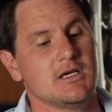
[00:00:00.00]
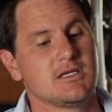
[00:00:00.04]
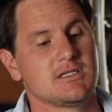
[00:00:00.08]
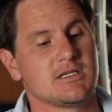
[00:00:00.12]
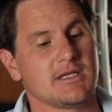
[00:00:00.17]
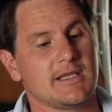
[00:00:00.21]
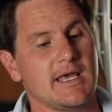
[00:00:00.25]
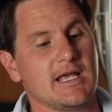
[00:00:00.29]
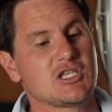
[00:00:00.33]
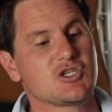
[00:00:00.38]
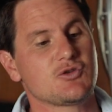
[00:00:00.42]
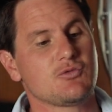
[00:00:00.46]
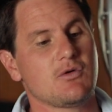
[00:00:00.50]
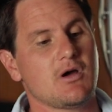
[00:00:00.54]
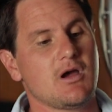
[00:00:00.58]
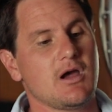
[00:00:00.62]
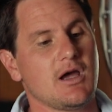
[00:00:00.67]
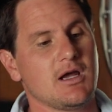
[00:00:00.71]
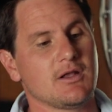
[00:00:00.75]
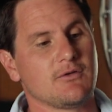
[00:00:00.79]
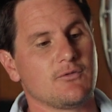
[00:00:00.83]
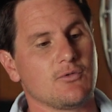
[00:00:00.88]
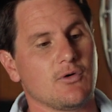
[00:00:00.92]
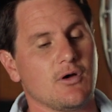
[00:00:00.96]
So that's
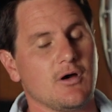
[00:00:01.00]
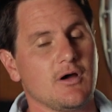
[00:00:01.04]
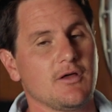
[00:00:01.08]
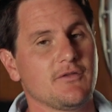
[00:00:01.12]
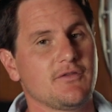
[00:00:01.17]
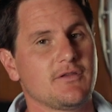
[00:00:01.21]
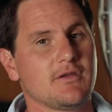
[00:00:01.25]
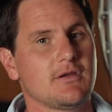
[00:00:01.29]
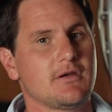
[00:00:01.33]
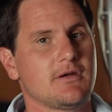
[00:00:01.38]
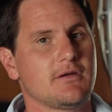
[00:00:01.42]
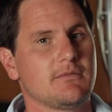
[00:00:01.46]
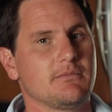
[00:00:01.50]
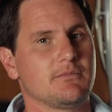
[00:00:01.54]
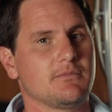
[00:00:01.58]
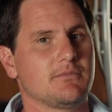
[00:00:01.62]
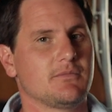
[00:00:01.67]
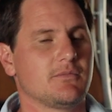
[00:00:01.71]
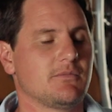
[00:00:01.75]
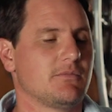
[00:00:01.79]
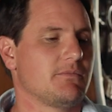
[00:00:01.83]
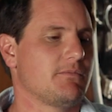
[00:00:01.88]
why I'd rather